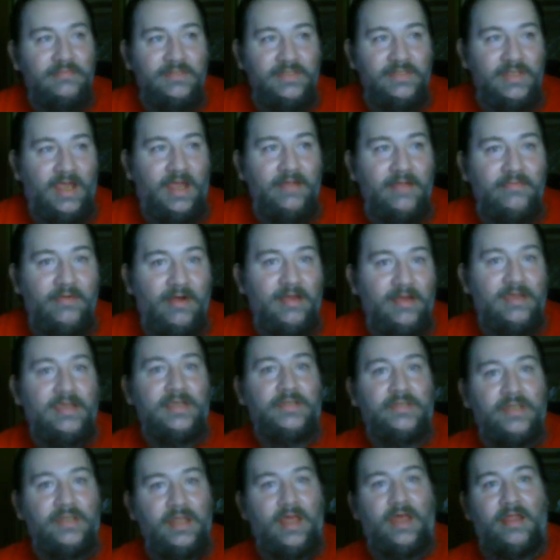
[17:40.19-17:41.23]
sidewalk
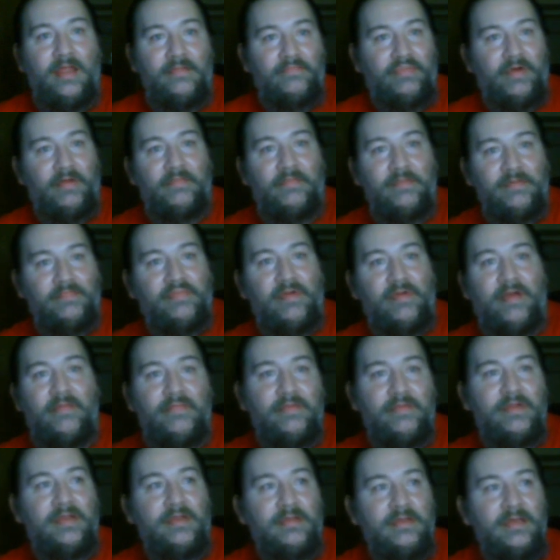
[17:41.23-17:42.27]
is not public property.